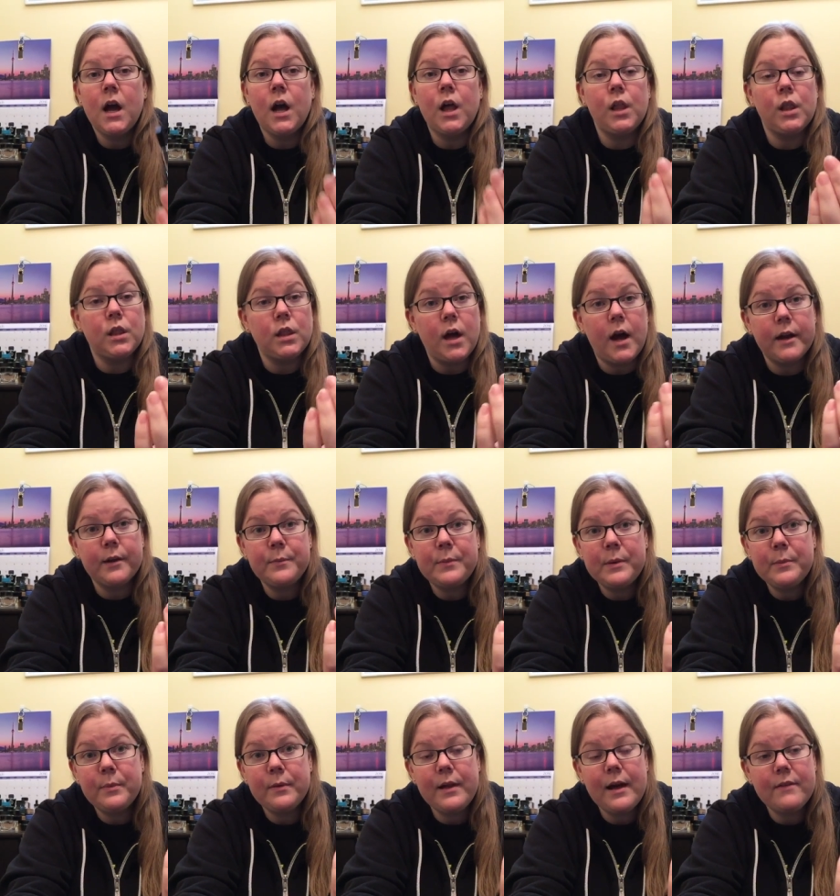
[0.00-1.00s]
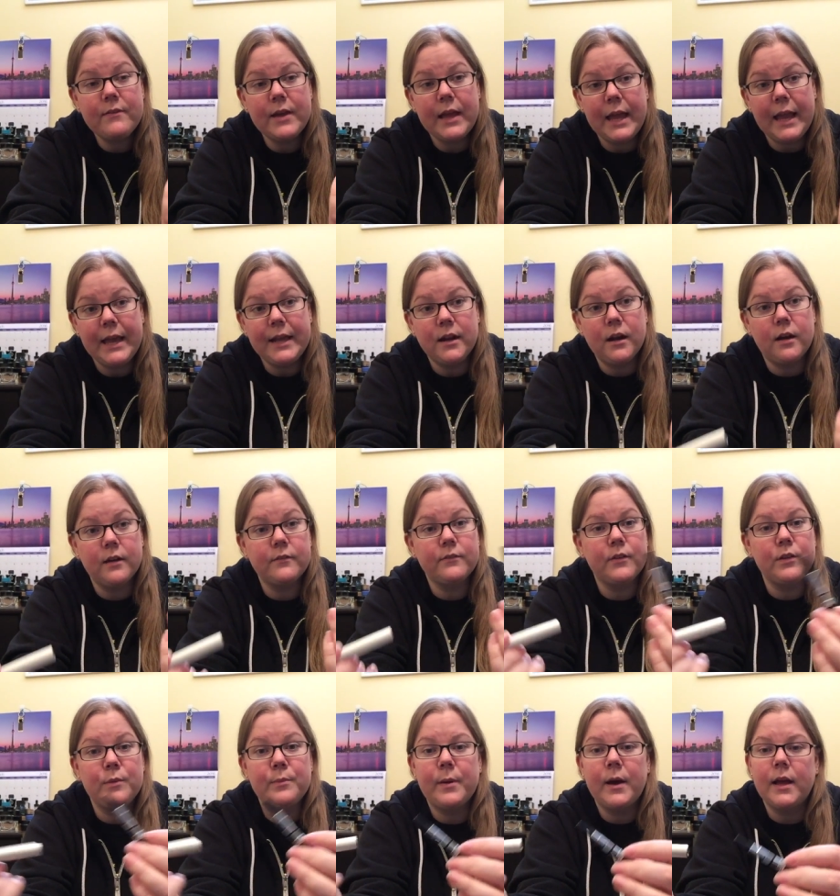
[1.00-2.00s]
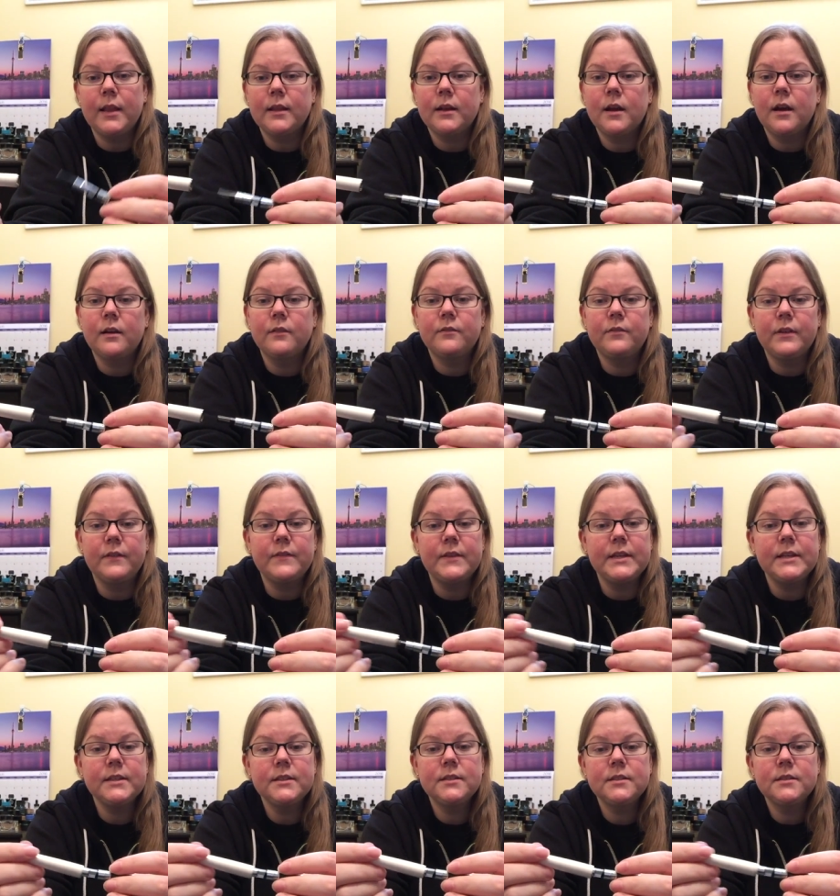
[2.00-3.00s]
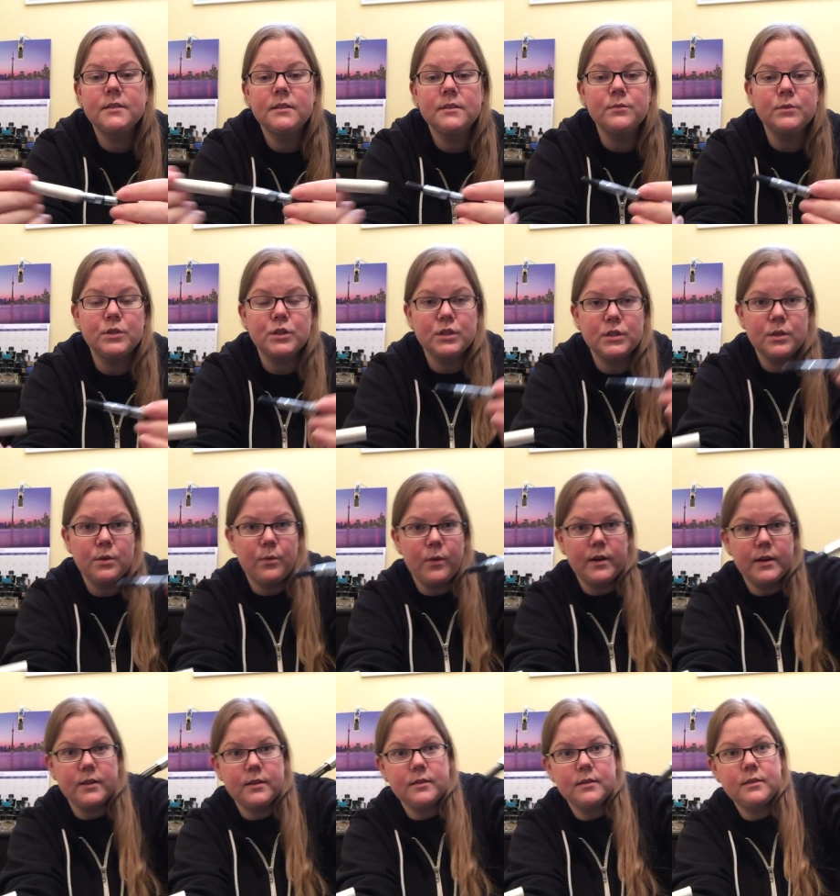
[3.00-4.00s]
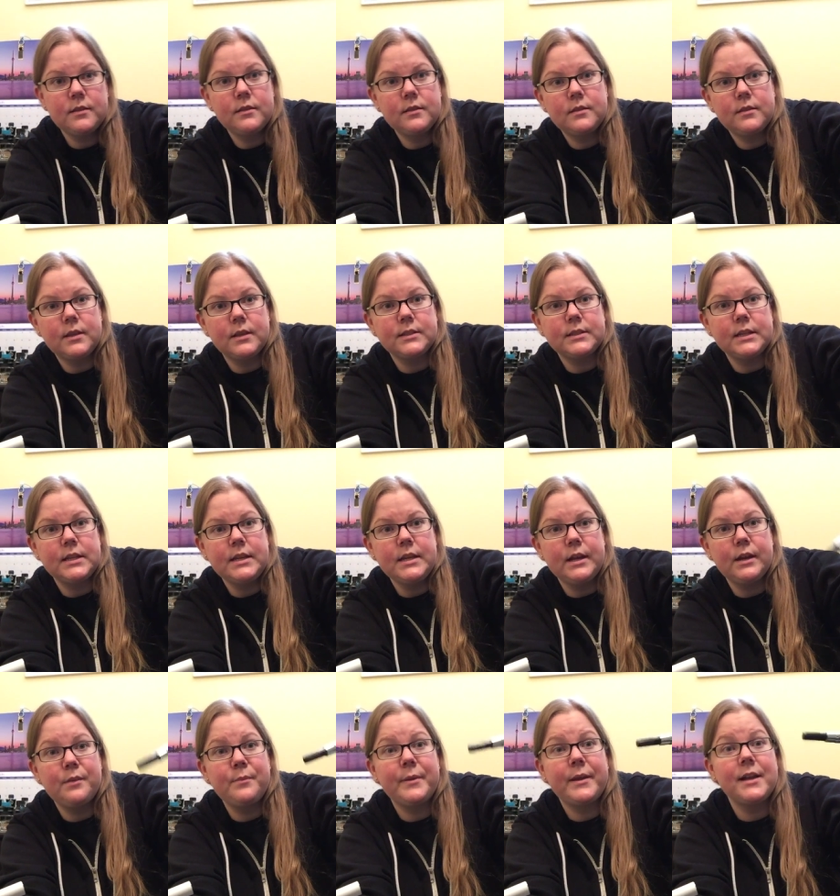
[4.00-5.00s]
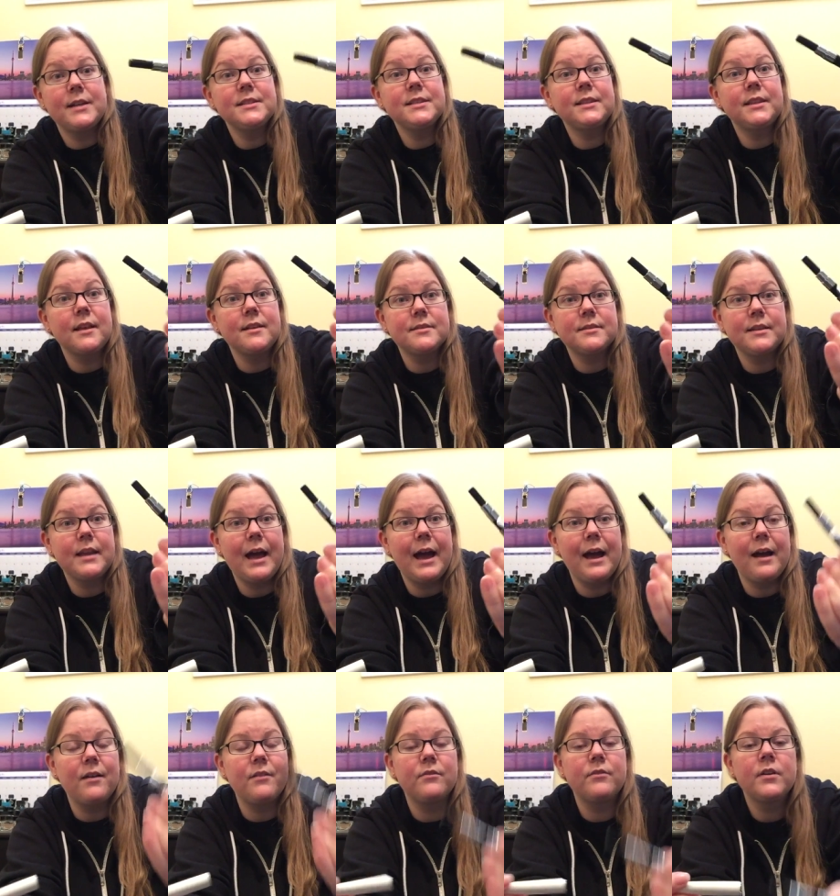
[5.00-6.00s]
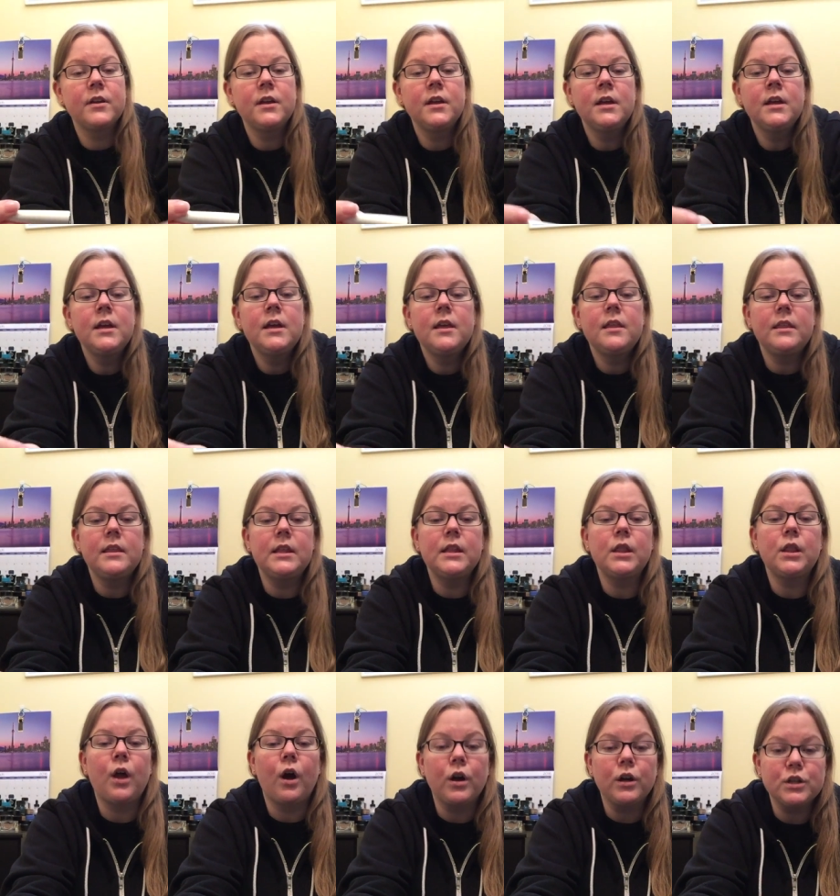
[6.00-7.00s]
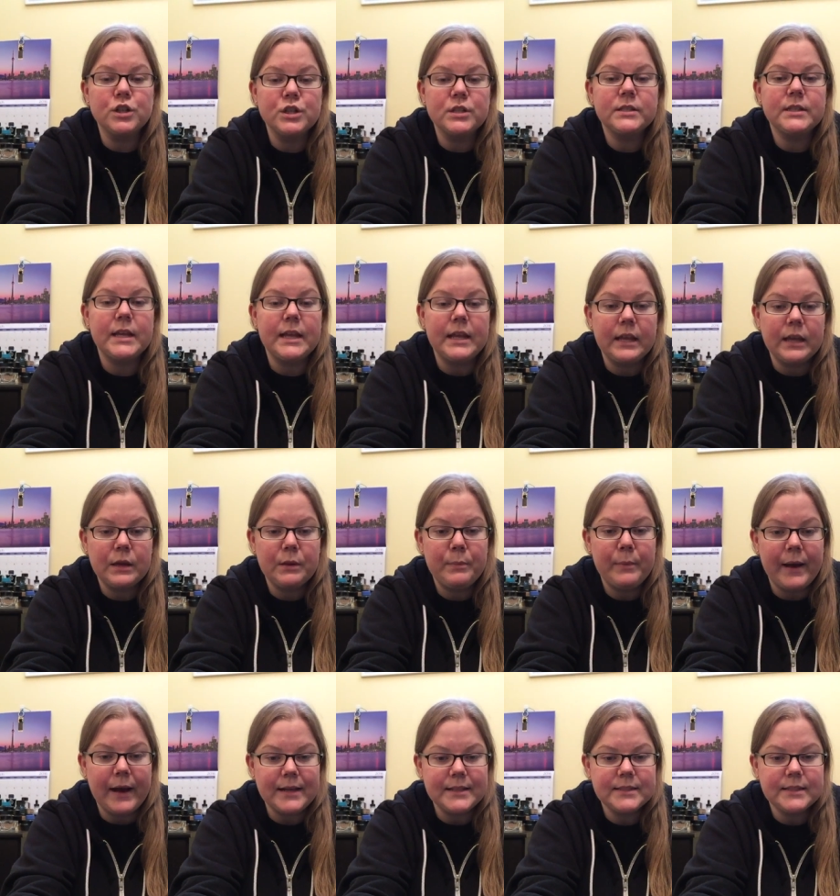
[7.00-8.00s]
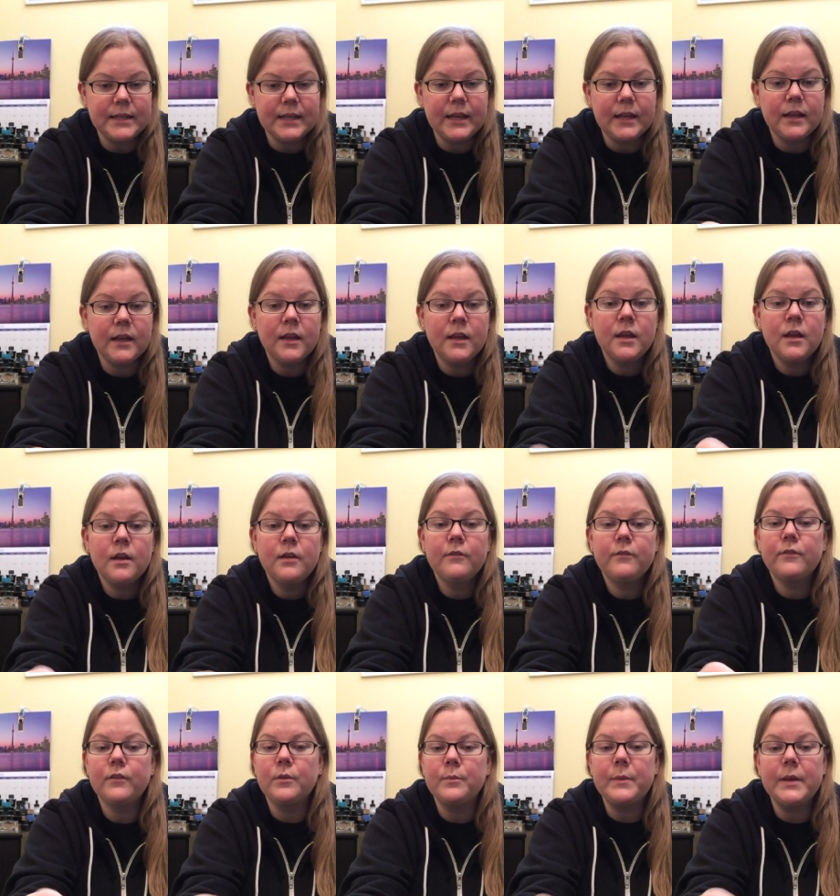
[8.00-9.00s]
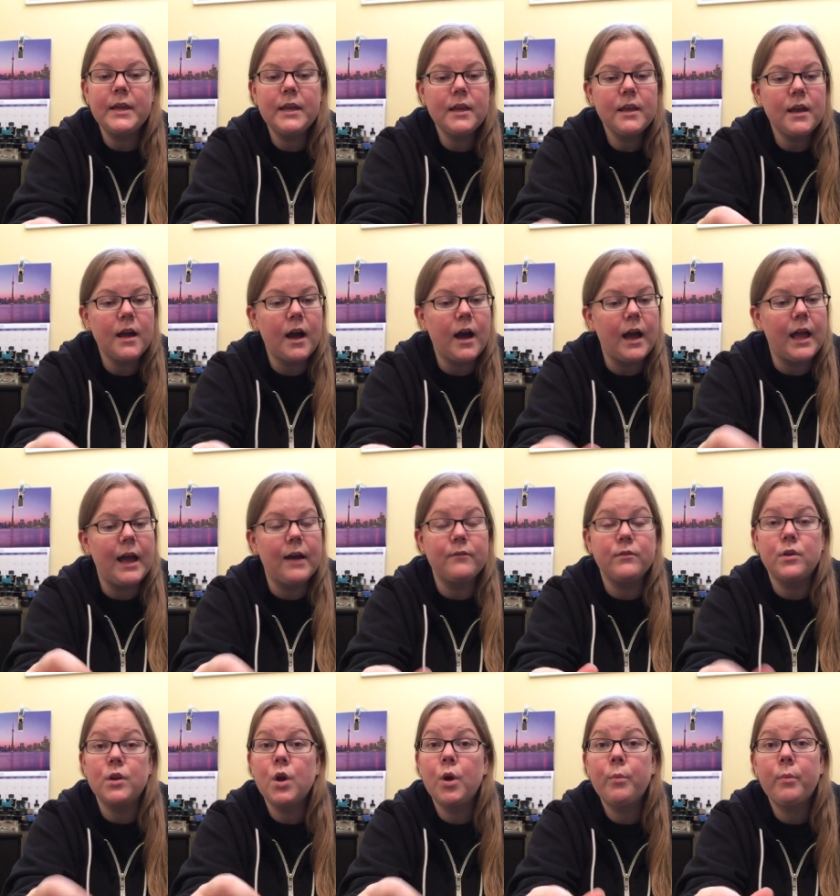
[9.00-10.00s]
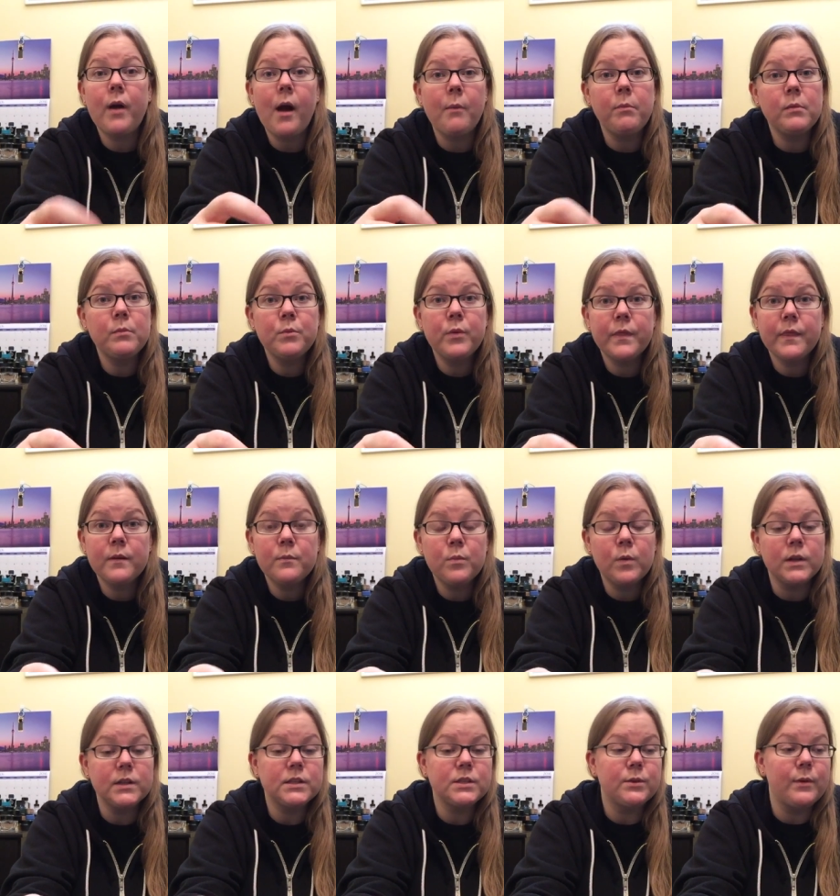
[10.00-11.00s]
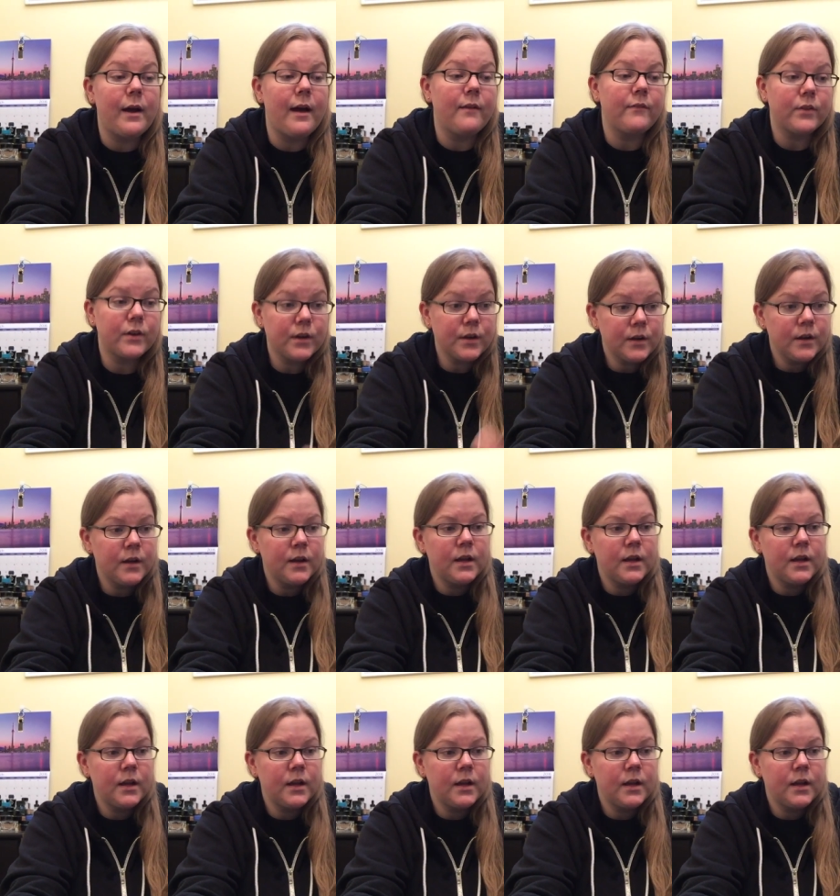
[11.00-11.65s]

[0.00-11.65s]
A lot of people have a hate on for the Pilot Con 50s, which is the one that's in here because it doesn't have the largest ink capacity. For me, I have no problem with them whatsoever.